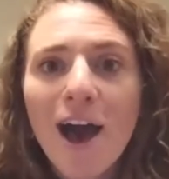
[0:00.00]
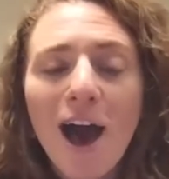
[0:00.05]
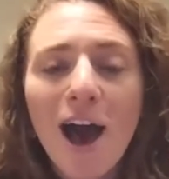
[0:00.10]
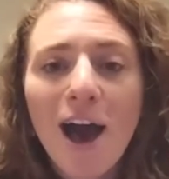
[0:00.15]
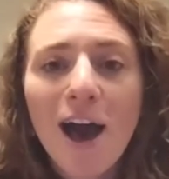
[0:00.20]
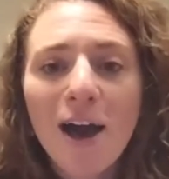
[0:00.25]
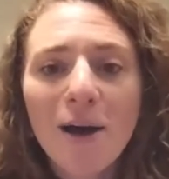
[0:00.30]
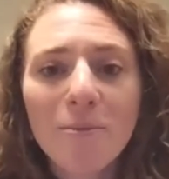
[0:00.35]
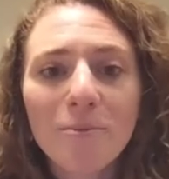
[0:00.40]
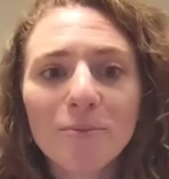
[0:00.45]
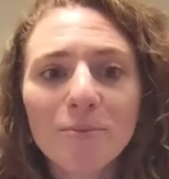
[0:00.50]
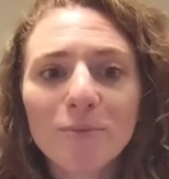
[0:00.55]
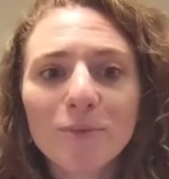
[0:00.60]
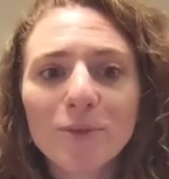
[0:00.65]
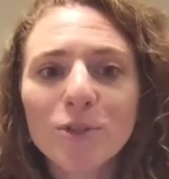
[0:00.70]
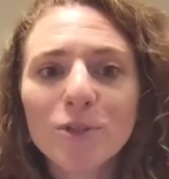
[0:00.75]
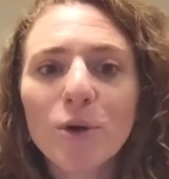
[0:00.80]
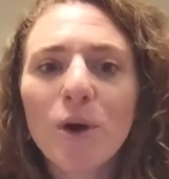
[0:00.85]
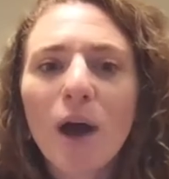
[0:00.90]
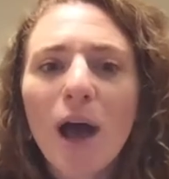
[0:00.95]
Um,
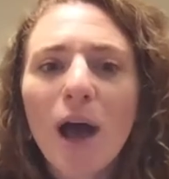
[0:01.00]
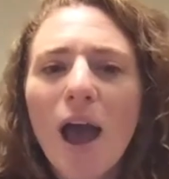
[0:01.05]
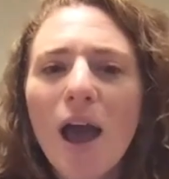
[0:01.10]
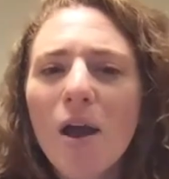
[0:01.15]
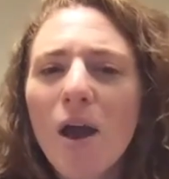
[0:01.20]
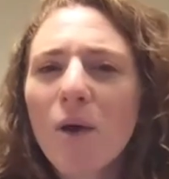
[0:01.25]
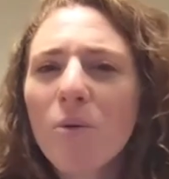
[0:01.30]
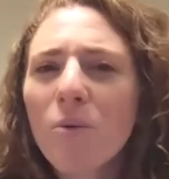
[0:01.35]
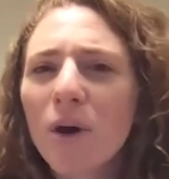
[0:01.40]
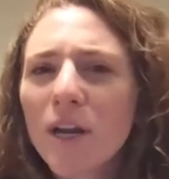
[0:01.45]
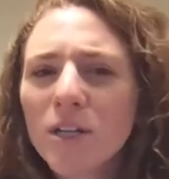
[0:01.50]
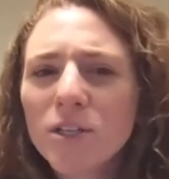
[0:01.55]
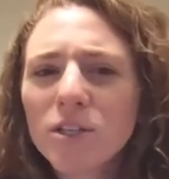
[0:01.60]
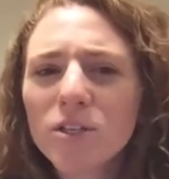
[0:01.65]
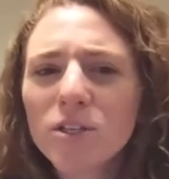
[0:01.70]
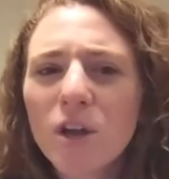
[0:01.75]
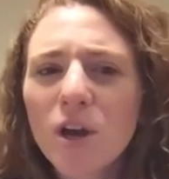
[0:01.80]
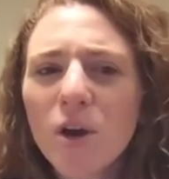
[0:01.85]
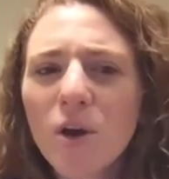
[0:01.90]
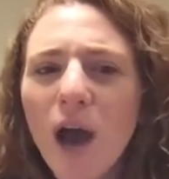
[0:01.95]
so I, I wanted
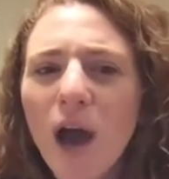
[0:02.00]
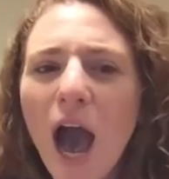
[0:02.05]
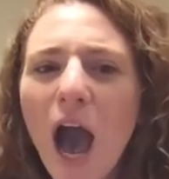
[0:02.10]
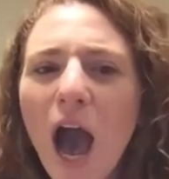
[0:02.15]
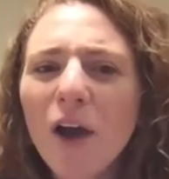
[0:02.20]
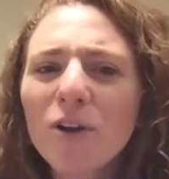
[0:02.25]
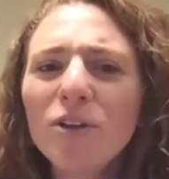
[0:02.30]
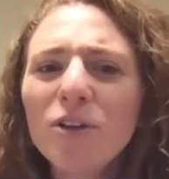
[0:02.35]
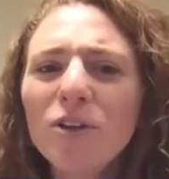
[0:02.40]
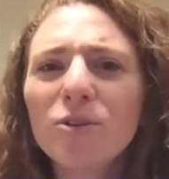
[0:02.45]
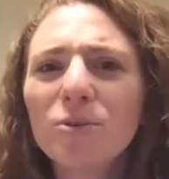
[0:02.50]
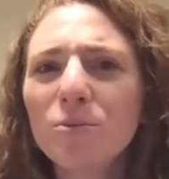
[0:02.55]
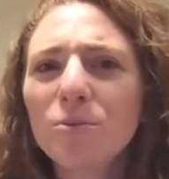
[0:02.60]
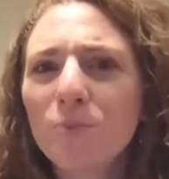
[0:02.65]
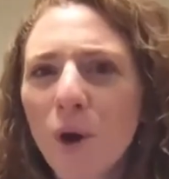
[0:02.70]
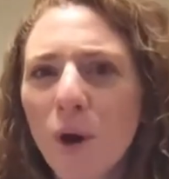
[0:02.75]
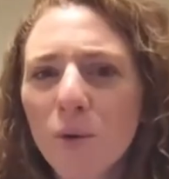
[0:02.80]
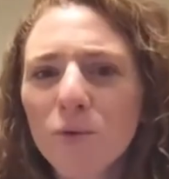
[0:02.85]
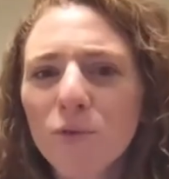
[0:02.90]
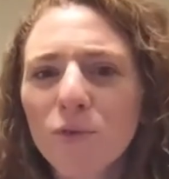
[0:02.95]
to know, how do you
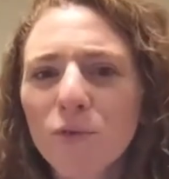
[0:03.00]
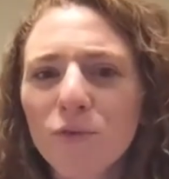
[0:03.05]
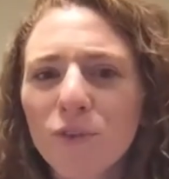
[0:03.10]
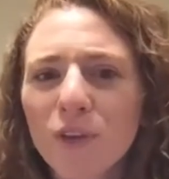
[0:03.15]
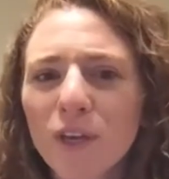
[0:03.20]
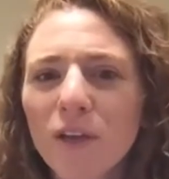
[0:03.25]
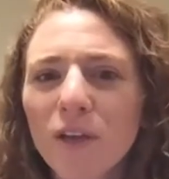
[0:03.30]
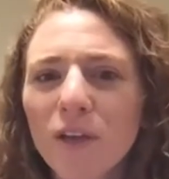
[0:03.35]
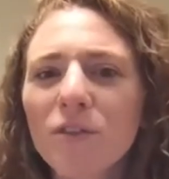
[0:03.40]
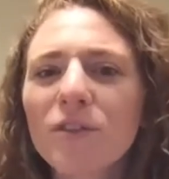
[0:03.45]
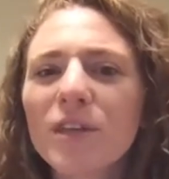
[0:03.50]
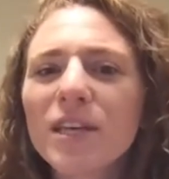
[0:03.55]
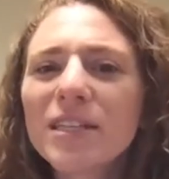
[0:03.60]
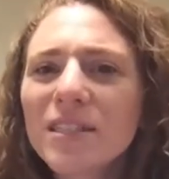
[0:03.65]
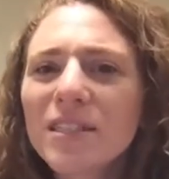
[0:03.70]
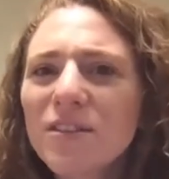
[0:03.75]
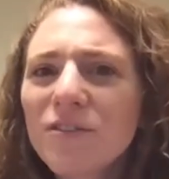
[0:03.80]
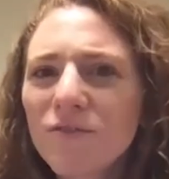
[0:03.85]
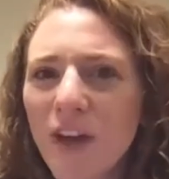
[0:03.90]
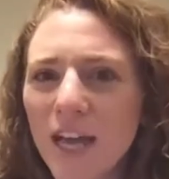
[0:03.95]
both feel
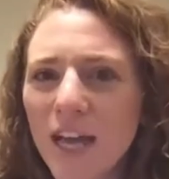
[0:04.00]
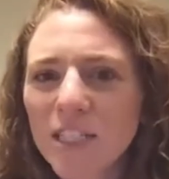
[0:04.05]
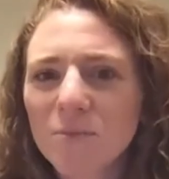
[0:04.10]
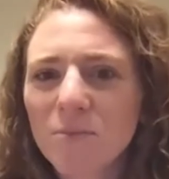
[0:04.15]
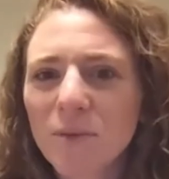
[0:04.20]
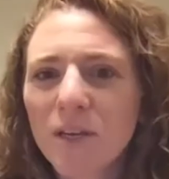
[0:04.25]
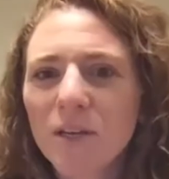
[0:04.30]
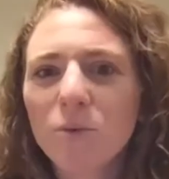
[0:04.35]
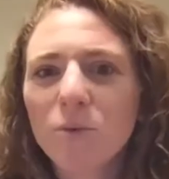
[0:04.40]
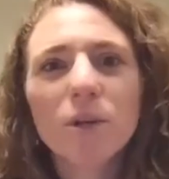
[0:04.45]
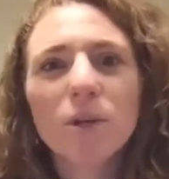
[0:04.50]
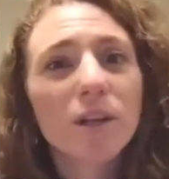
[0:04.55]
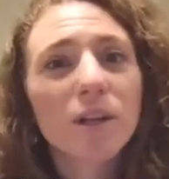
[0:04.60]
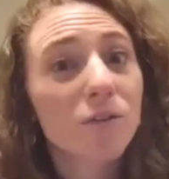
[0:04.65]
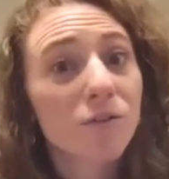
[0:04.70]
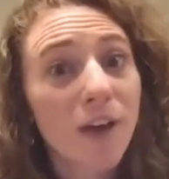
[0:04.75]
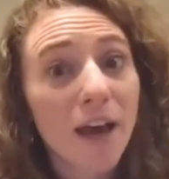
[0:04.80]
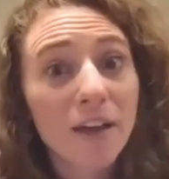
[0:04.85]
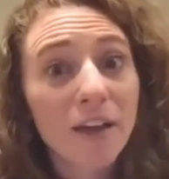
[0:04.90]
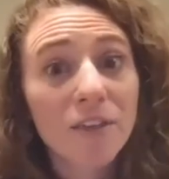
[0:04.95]
this investment will
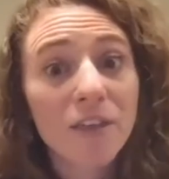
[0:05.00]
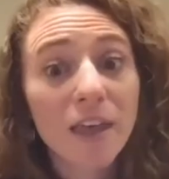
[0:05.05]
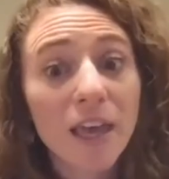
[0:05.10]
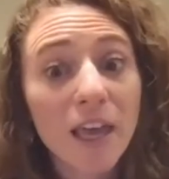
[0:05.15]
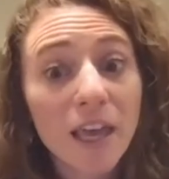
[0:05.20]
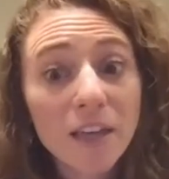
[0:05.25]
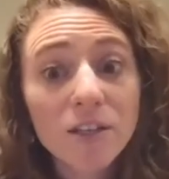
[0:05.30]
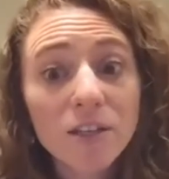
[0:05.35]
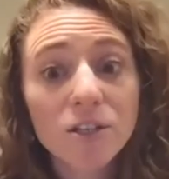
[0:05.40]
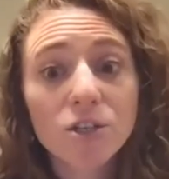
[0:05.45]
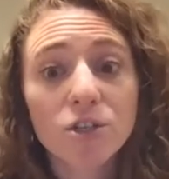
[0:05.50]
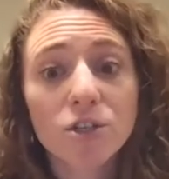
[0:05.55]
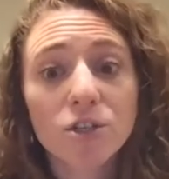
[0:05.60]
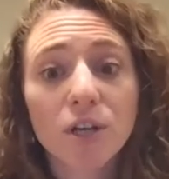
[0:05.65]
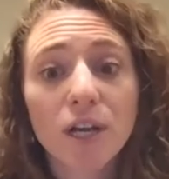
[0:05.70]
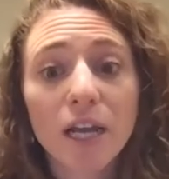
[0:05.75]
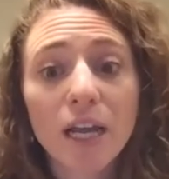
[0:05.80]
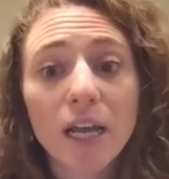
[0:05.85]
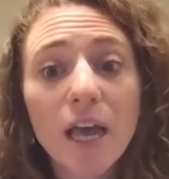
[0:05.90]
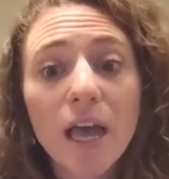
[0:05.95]
affect the
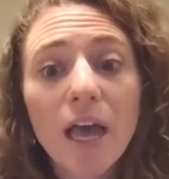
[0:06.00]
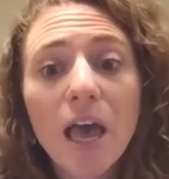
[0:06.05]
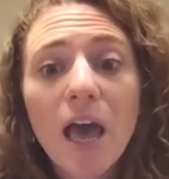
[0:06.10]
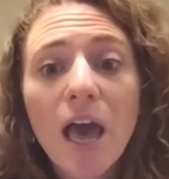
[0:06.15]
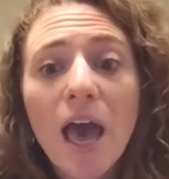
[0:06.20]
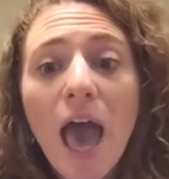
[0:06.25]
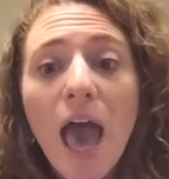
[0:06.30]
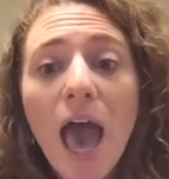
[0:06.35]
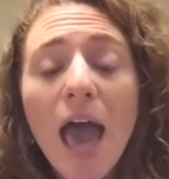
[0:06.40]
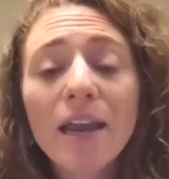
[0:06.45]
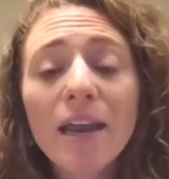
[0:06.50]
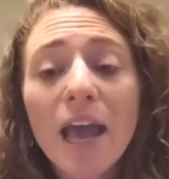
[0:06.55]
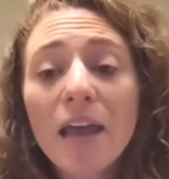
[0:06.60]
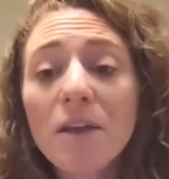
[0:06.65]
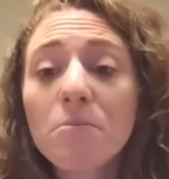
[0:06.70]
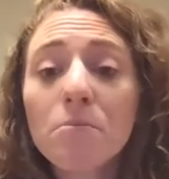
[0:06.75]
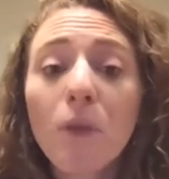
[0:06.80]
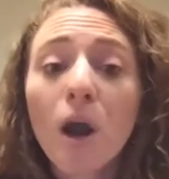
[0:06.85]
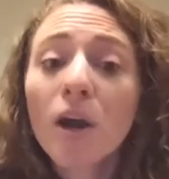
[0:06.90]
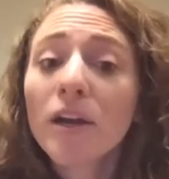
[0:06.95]
industry and,
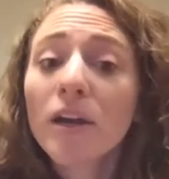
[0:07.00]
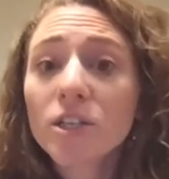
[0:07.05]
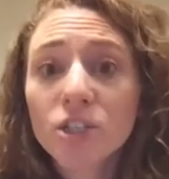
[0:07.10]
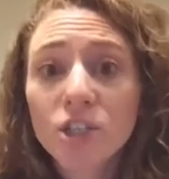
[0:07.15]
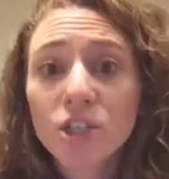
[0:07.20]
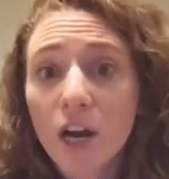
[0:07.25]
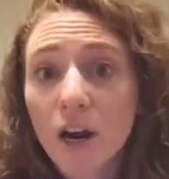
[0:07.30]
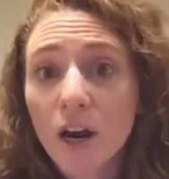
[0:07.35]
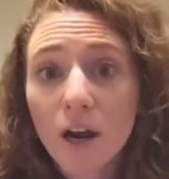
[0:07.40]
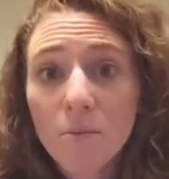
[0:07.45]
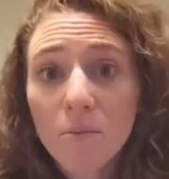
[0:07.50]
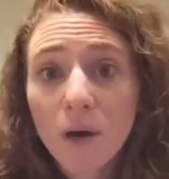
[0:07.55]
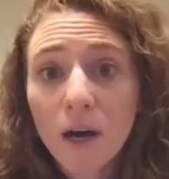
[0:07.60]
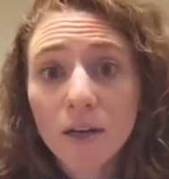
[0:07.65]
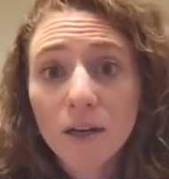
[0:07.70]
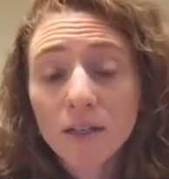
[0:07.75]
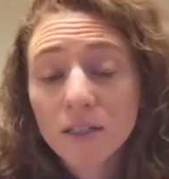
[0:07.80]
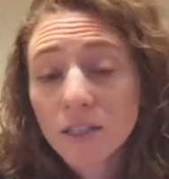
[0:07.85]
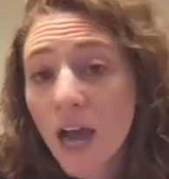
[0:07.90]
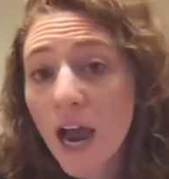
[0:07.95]
and market share
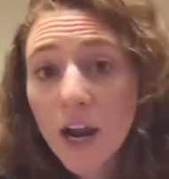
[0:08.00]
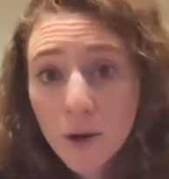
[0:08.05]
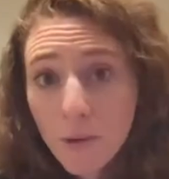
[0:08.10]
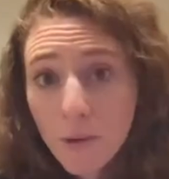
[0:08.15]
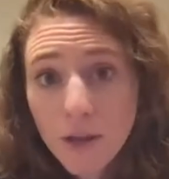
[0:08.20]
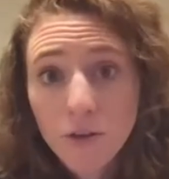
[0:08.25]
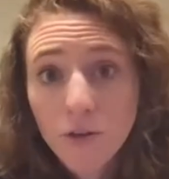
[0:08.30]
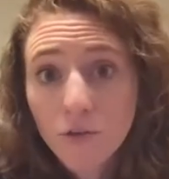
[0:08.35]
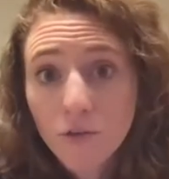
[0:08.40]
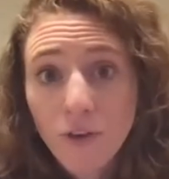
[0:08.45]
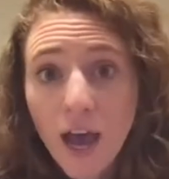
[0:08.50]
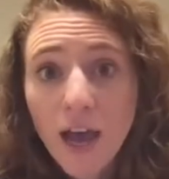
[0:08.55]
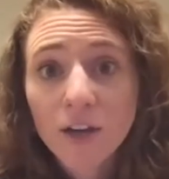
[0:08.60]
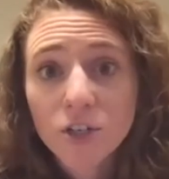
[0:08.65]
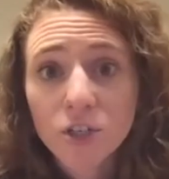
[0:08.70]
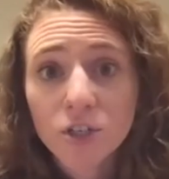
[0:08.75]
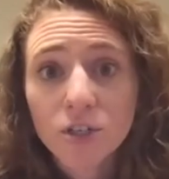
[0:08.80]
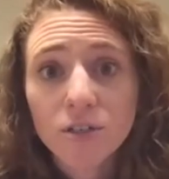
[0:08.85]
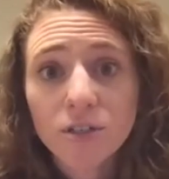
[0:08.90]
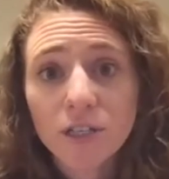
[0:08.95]
among tire
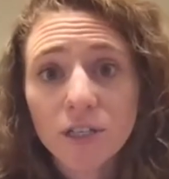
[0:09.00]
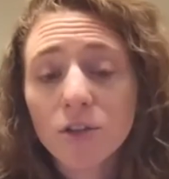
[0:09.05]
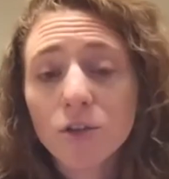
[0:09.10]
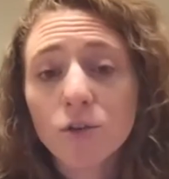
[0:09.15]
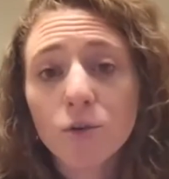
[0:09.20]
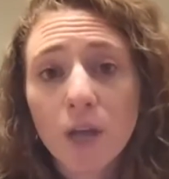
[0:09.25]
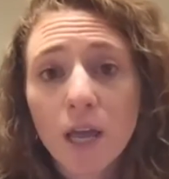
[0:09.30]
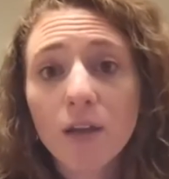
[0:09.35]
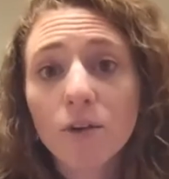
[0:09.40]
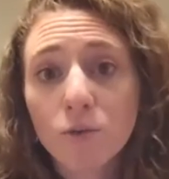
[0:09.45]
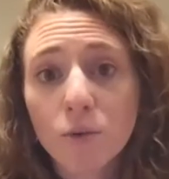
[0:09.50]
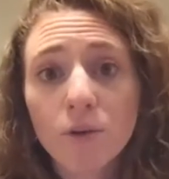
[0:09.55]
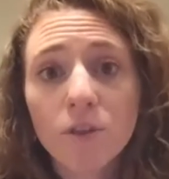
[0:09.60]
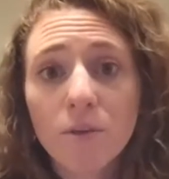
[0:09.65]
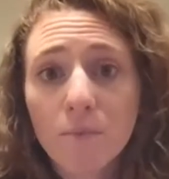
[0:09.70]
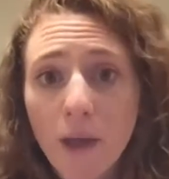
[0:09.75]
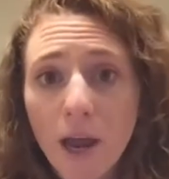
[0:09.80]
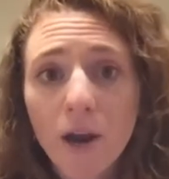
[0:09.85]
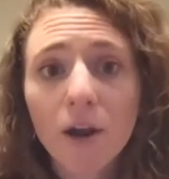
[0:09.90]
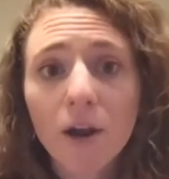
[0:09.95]
manufacturers in, the, in North
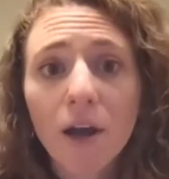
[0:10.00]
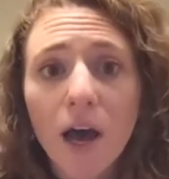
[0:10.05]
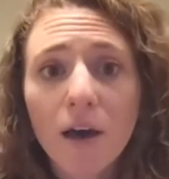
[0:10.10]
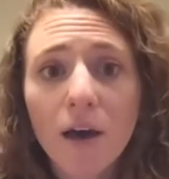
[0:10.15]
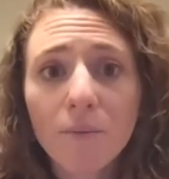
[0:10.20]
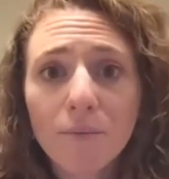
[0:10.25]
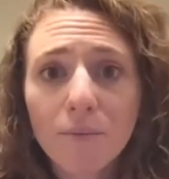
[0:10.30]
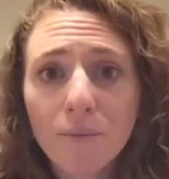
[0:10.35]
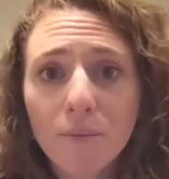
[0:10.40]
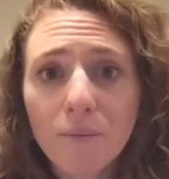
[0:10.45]
America?